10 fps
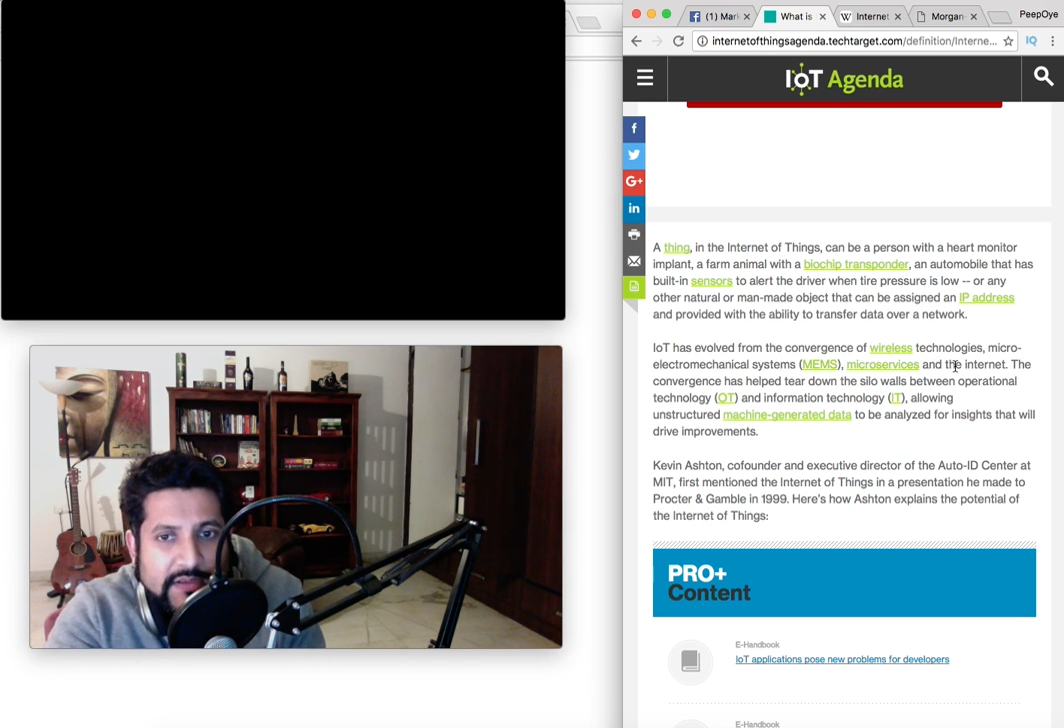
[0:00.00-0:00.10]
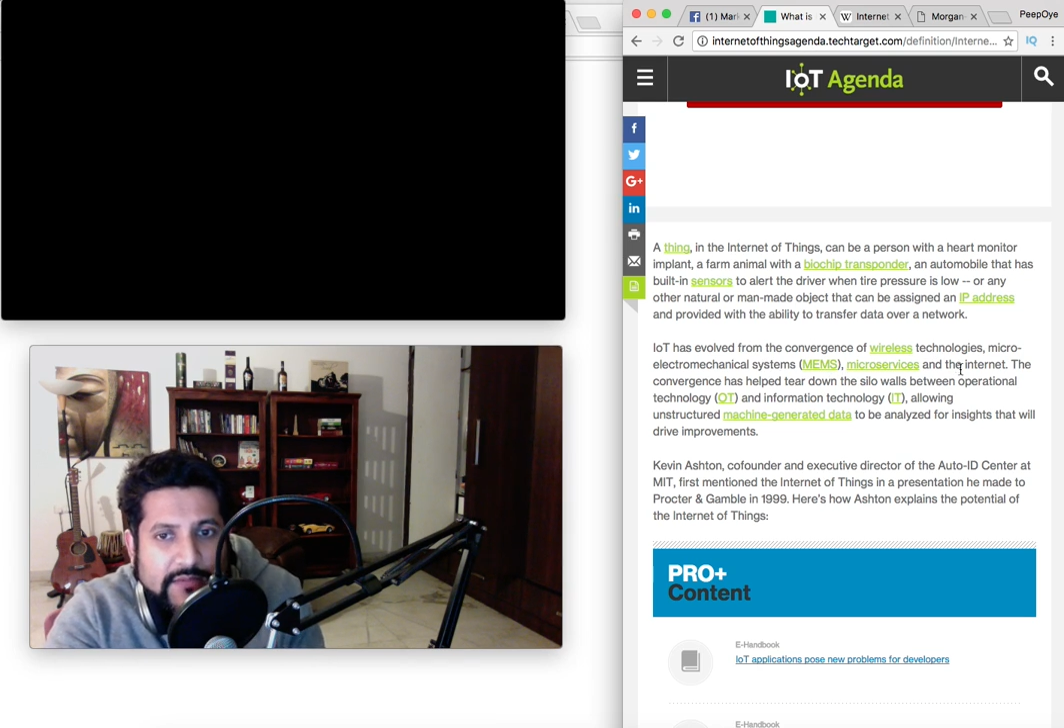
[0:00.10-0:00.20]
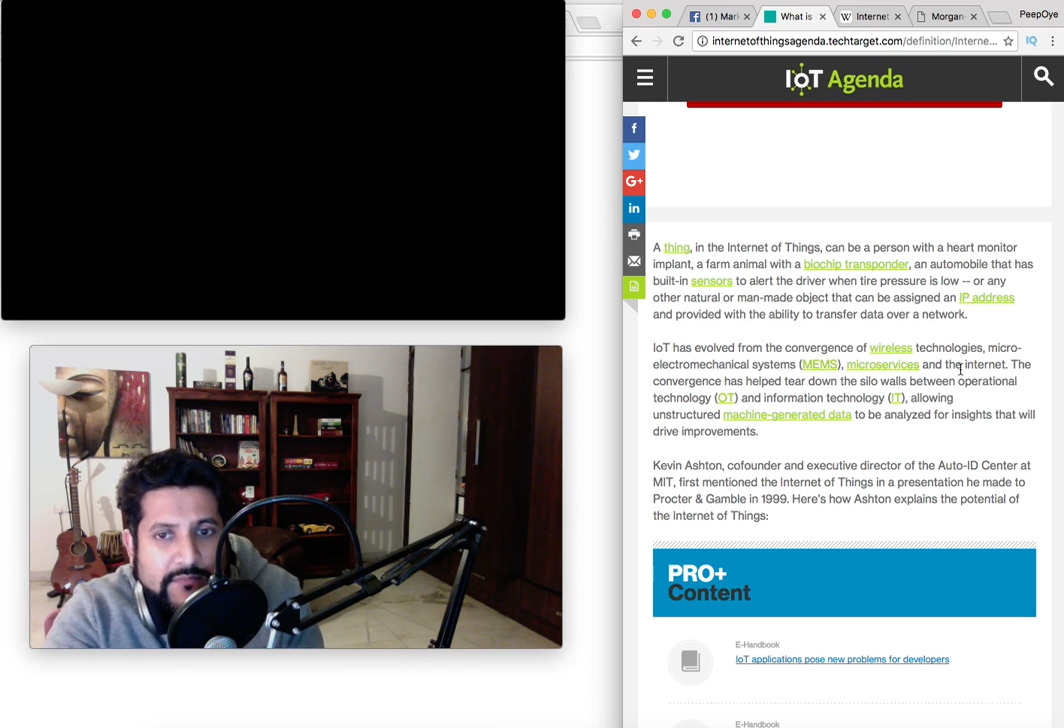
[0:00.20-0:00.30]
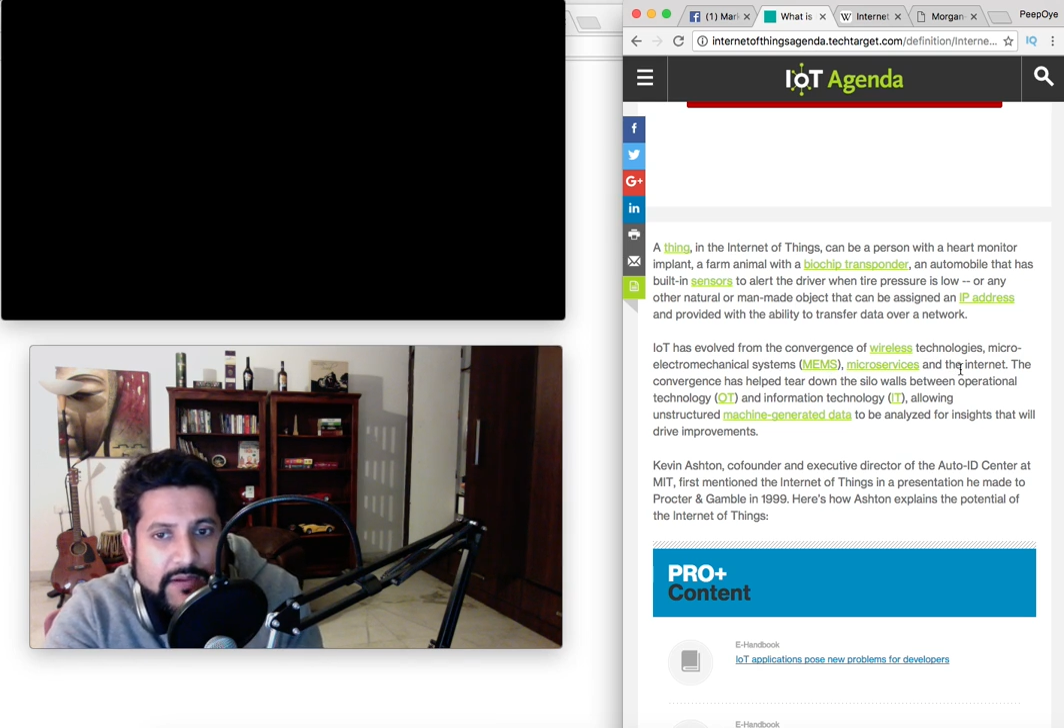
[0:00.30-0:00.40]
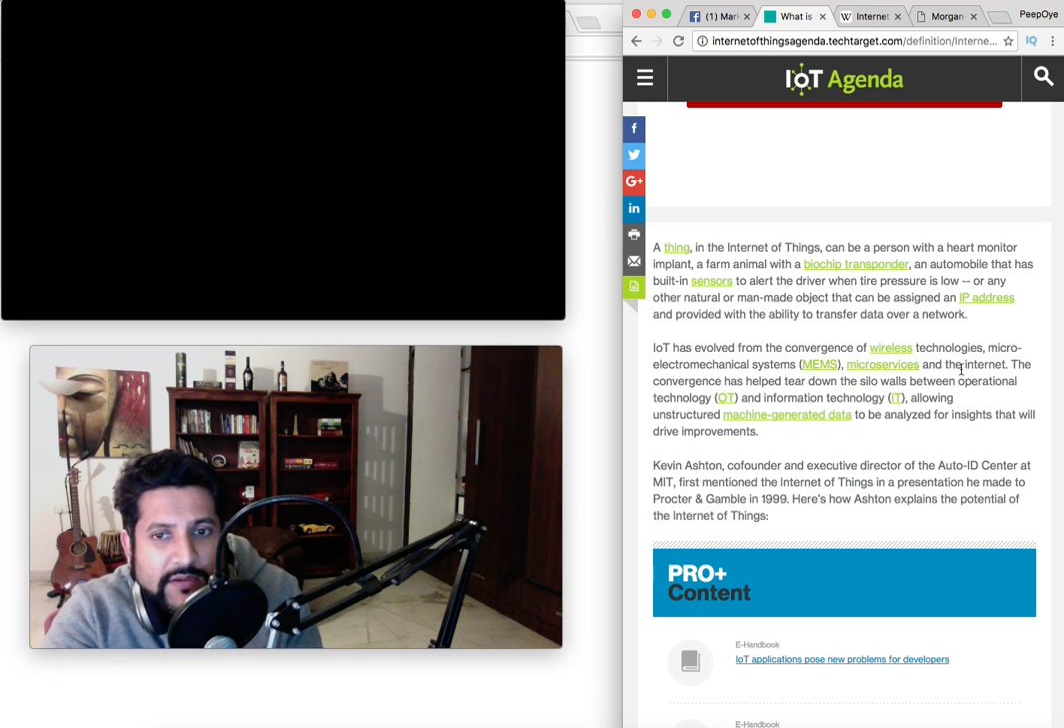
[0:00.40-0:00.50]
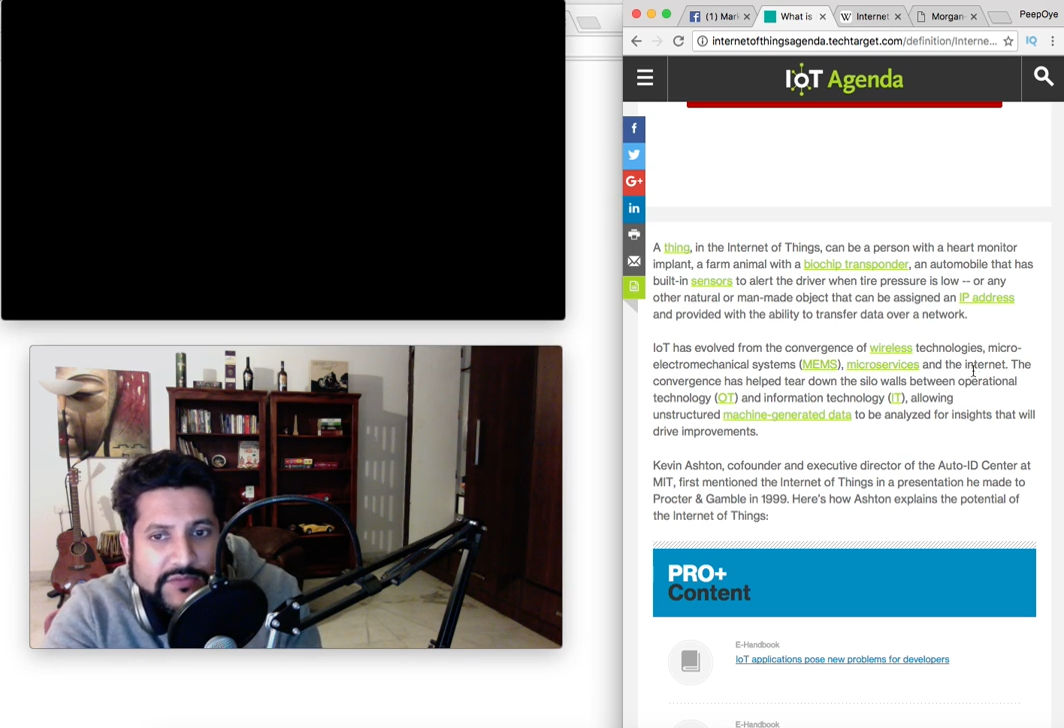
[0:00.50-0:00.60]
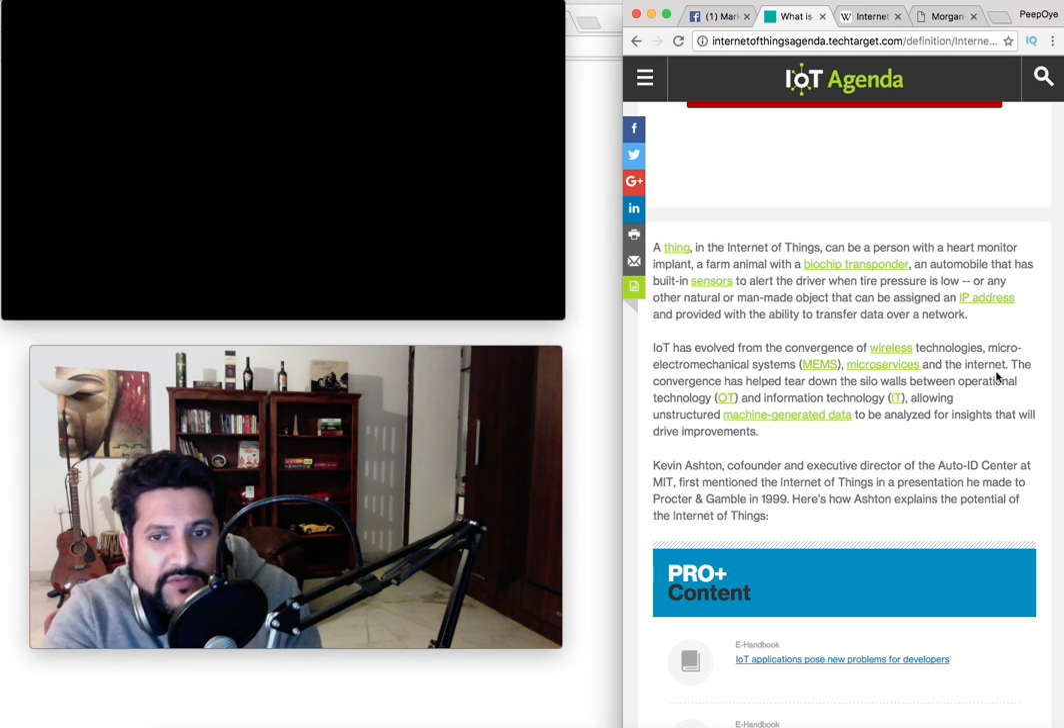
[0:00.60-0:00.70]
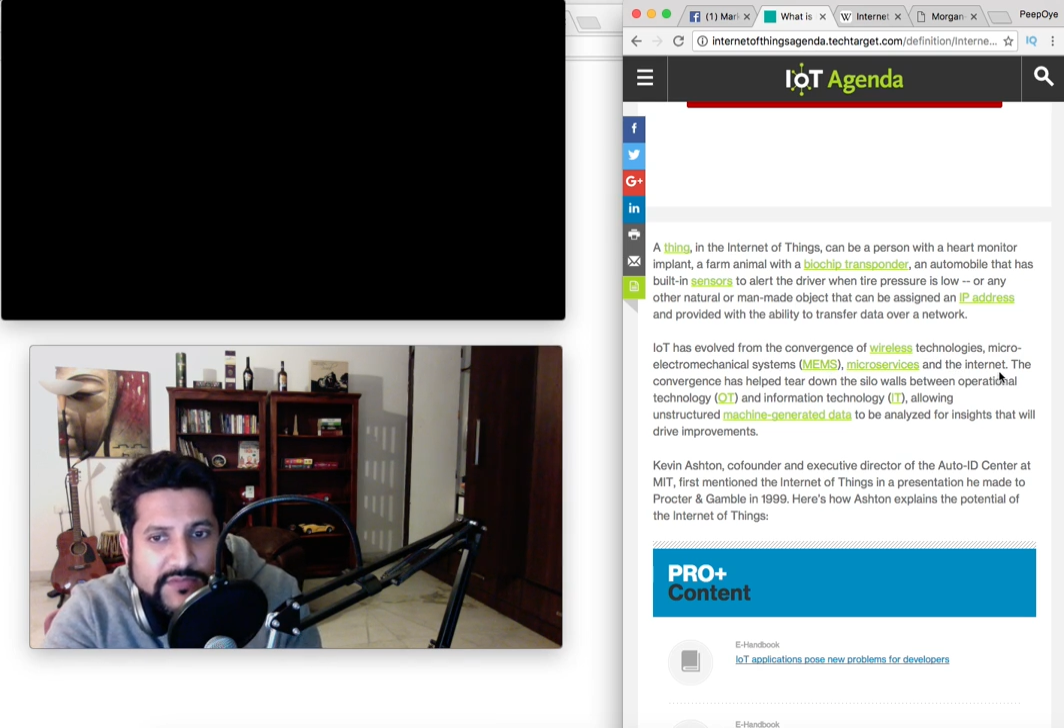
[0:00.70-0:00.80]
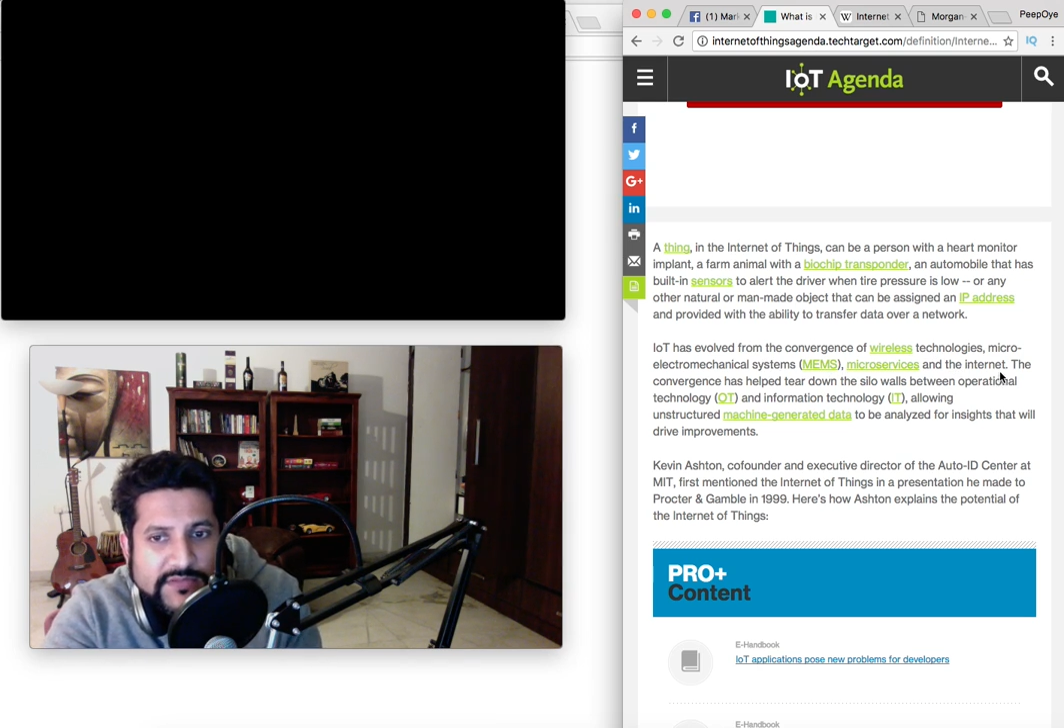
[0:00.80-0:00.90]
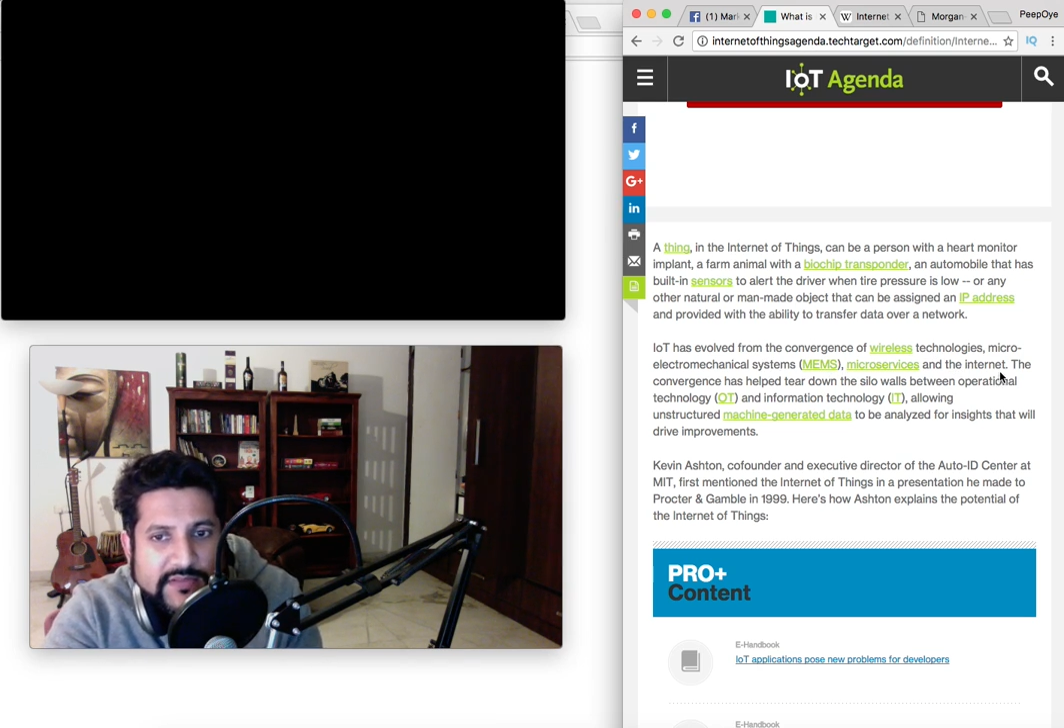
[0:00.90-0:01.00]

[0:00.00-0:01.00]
microservices,